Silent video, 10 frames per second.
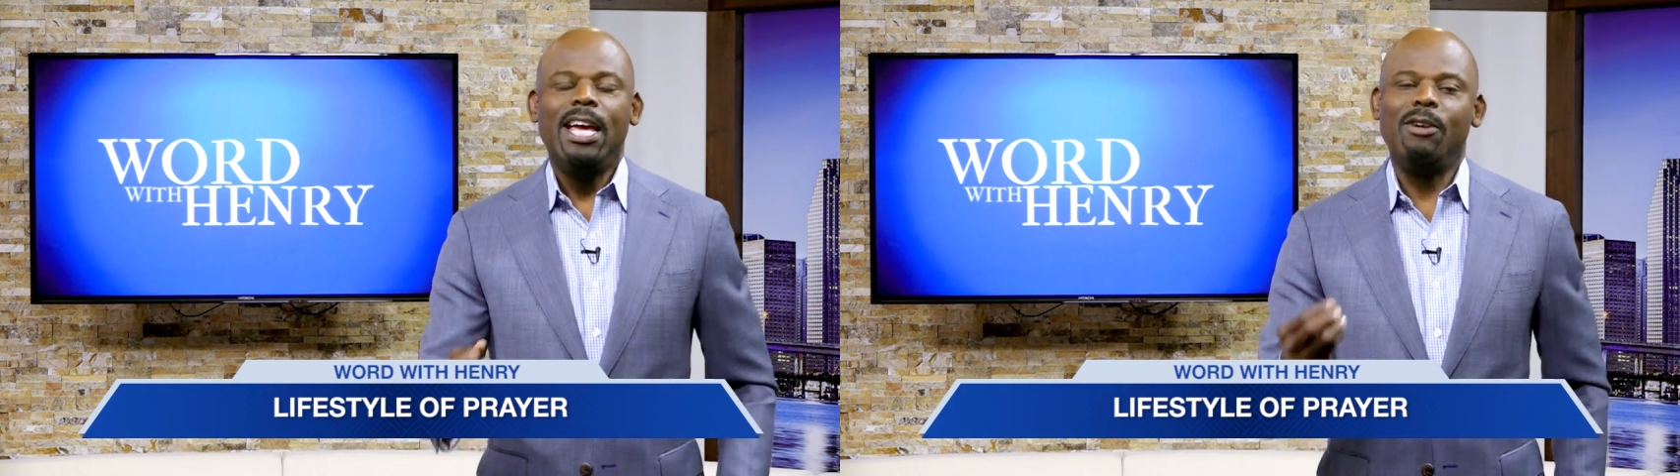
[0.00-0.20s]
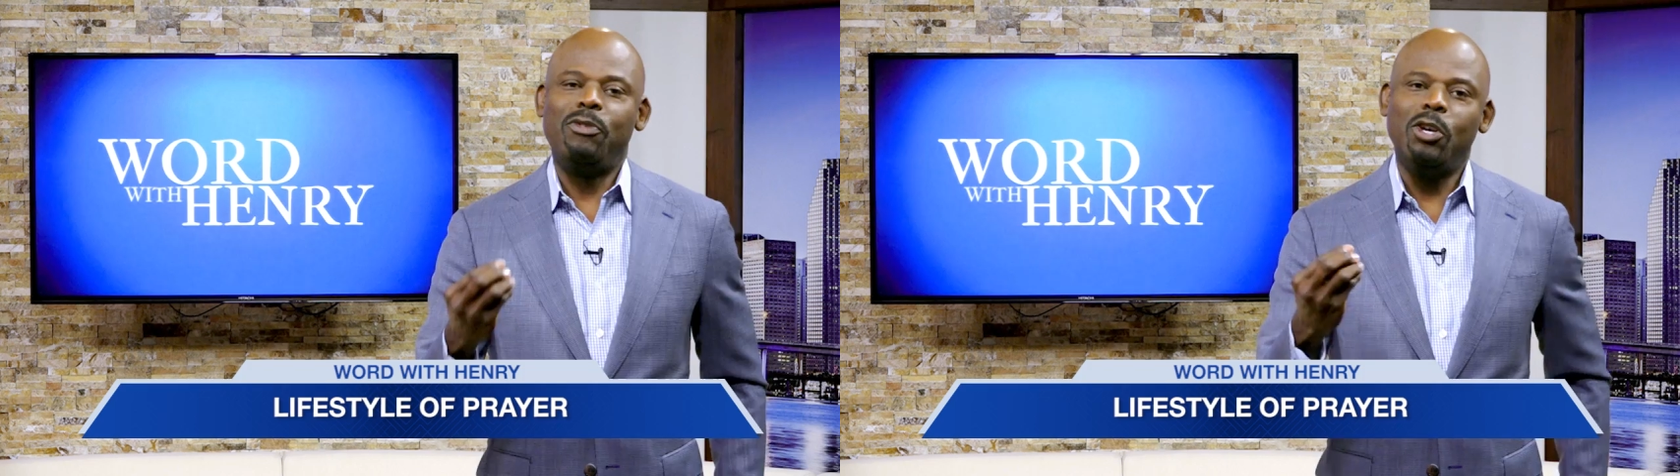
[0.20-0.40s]

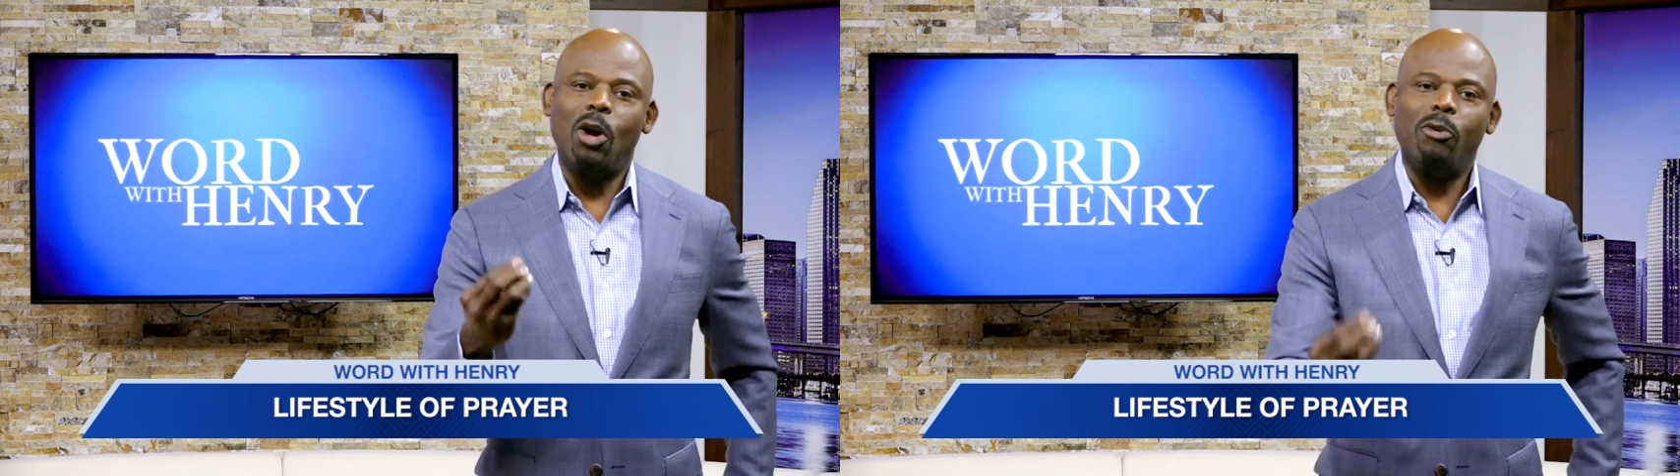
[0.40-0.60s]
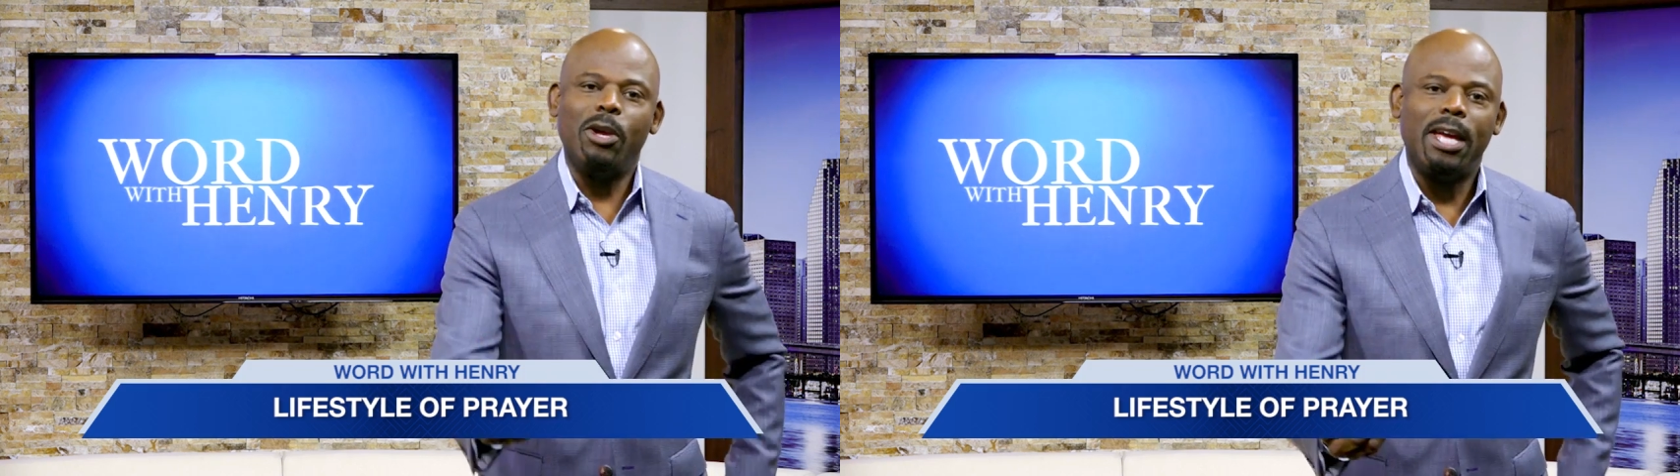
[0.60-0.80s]
If you
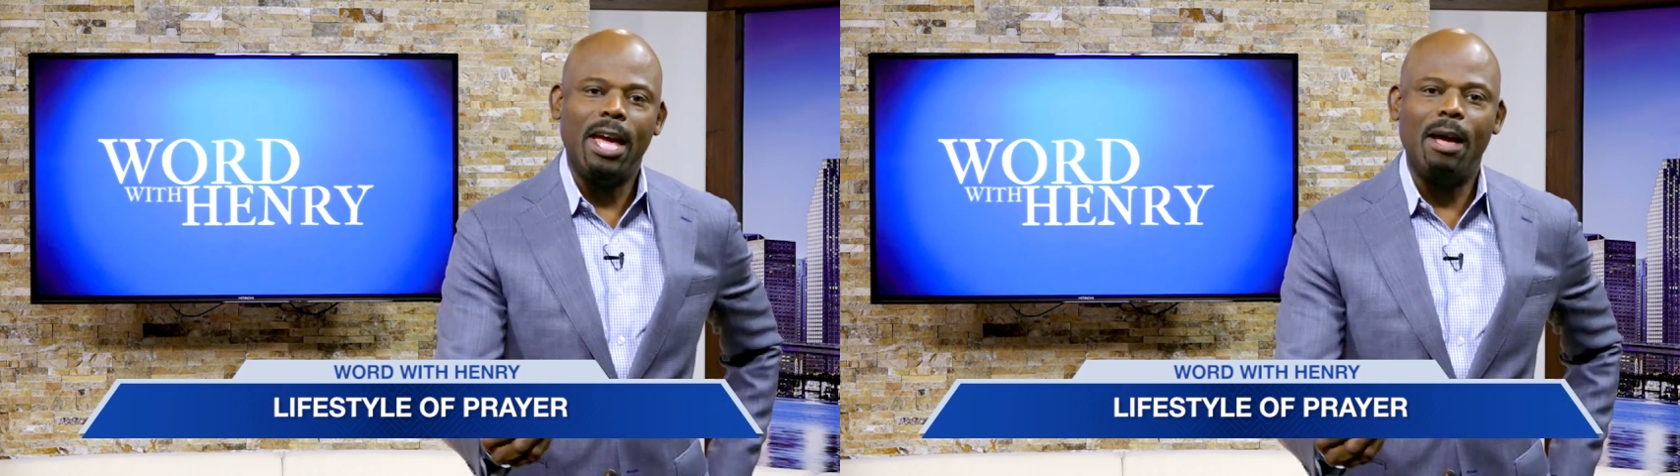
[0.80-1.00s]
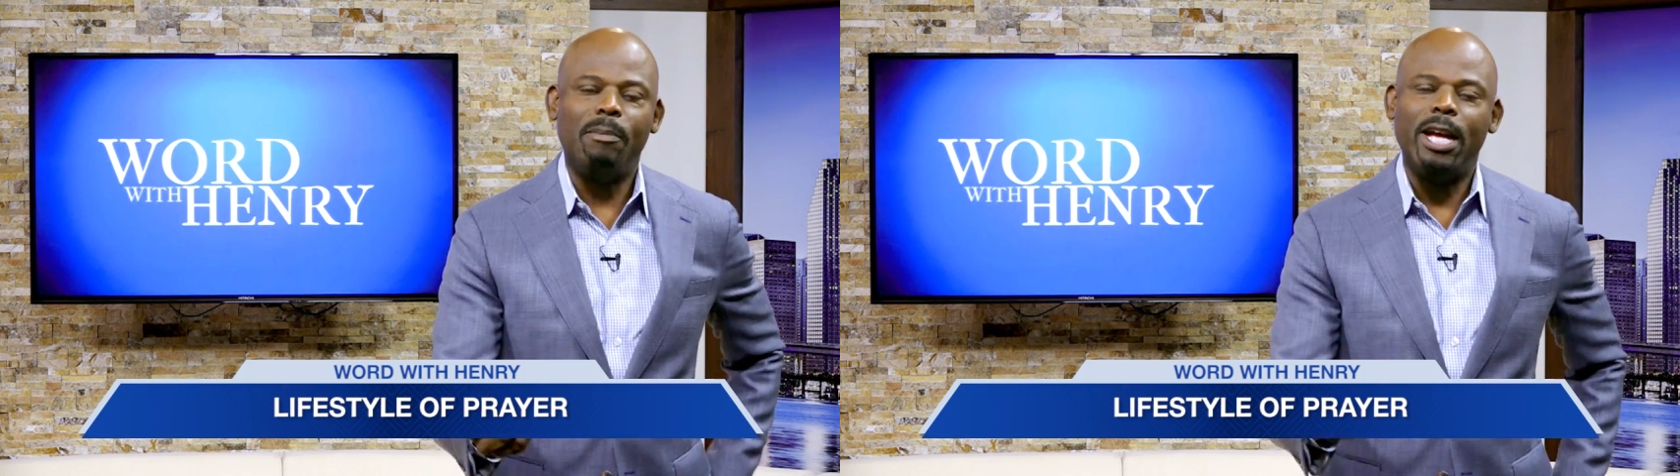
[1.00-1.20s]
go to
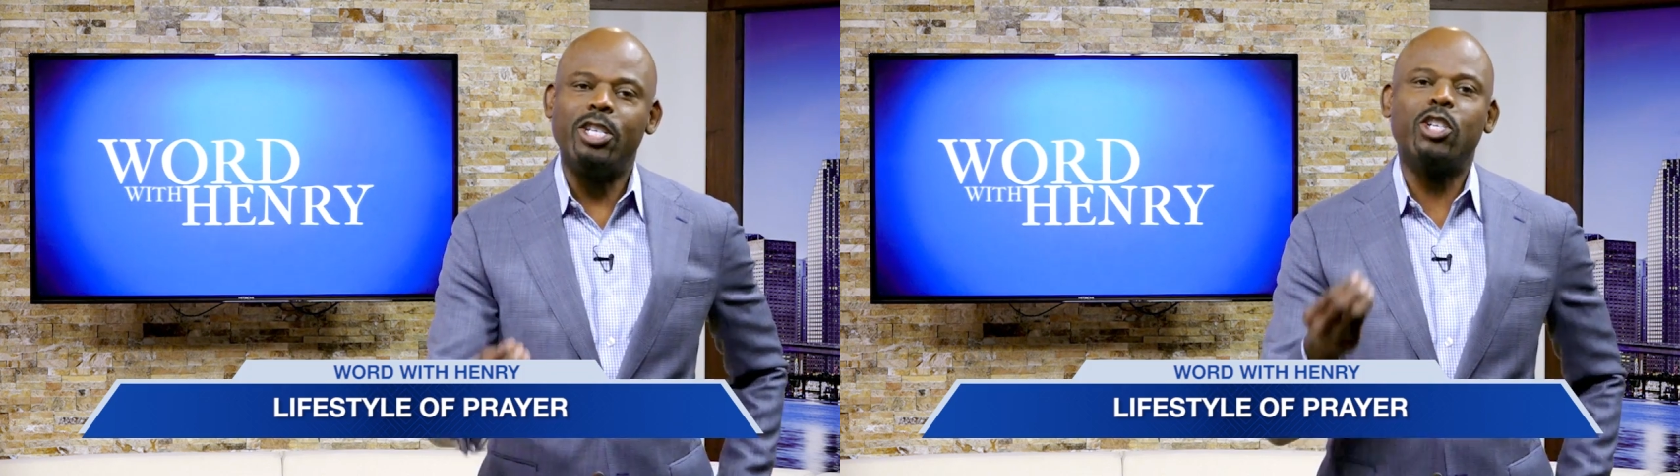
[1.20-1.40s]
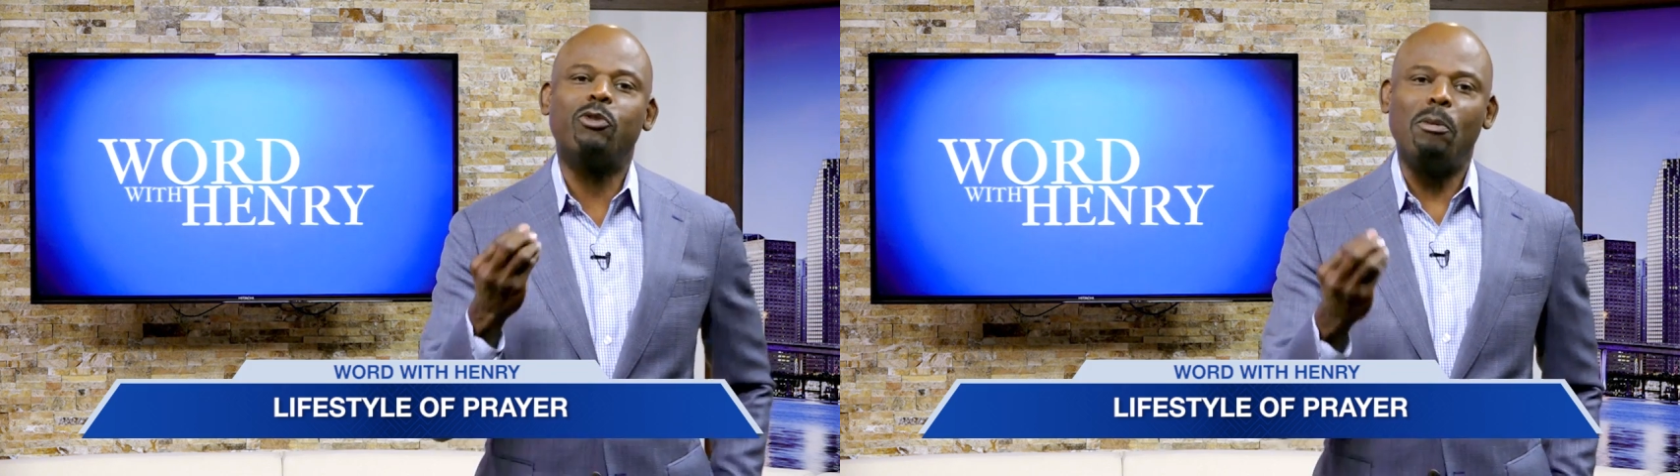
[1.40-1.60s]
Him and just